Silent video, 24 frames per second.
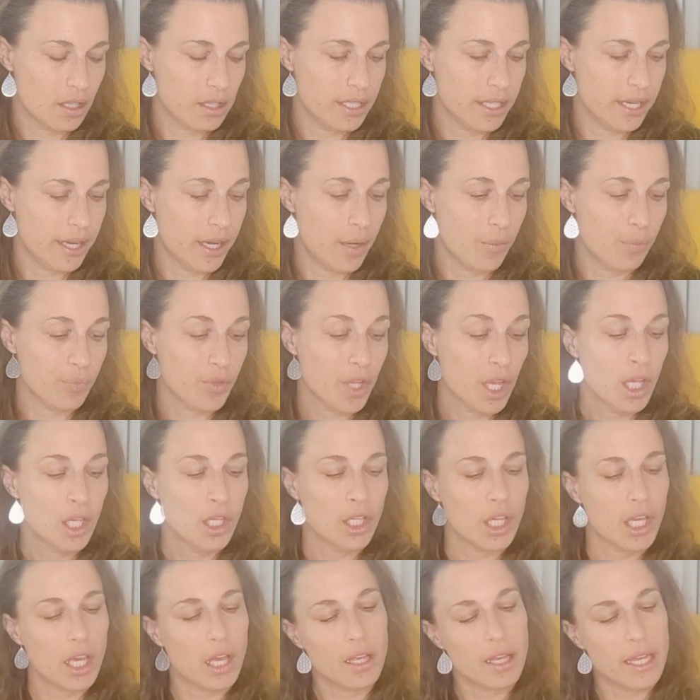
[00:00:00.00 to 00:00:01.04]
Yeah,
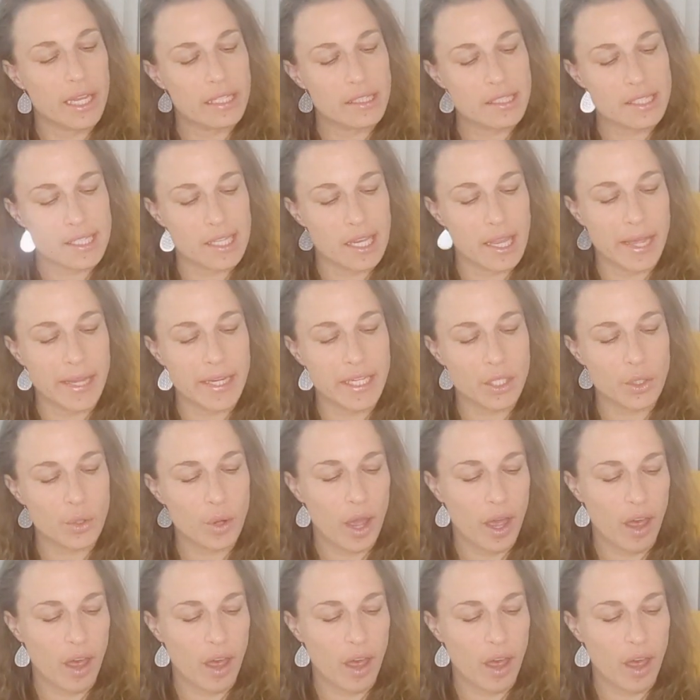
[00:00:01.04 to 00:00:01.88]
it's like you